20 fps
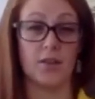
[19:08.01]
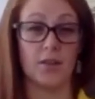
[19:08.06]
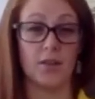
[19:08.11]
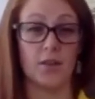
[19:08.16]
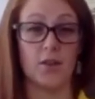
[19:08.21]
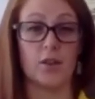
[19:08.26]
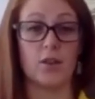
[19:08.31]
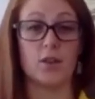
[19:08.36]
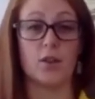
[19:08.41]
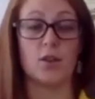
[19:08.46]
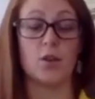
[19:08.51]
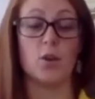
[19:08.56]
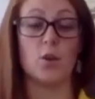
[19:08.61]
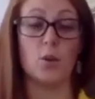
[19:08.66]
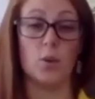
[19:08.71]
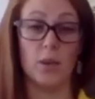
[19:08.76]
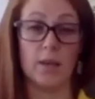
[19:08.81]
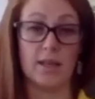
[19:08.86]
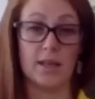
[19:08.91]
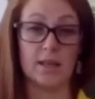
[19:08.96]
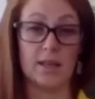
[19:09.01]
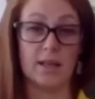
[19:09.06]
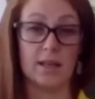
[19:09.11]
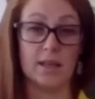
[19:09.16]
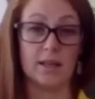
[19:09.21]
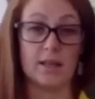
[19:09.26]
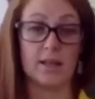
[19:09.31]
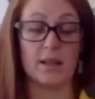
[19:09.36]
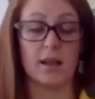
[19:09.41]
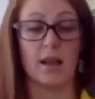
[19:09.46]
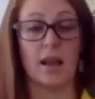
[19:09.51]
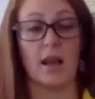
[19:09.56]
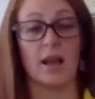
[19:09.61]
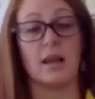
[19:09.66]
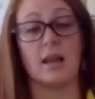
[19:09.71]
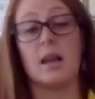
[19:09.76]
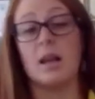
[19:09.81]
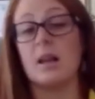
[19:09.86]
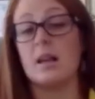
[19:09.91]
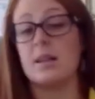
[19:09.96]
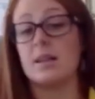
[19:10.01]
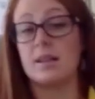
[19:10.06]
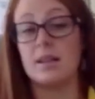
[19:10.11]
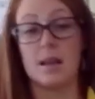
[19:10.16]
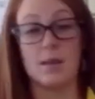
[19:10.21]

different noises, okay?